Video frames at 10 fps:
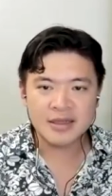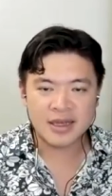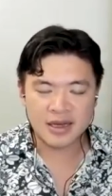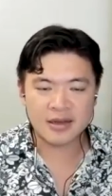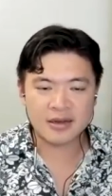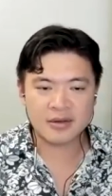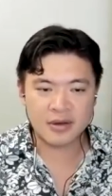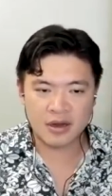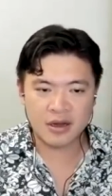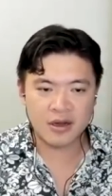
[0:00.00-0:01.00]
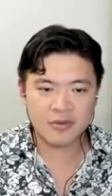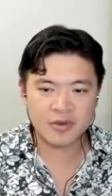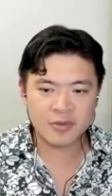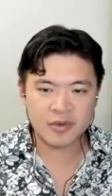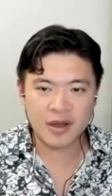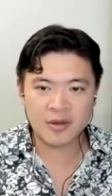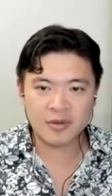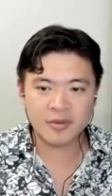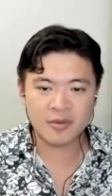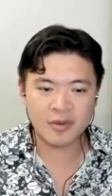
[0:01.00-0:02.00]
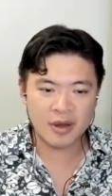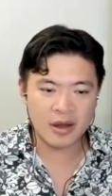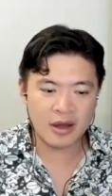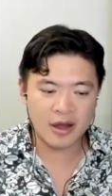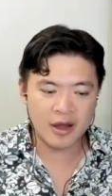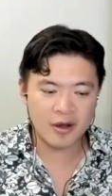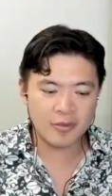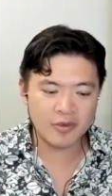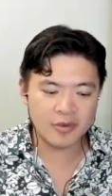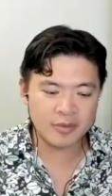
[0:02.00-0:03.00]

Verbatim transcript: that um, can um,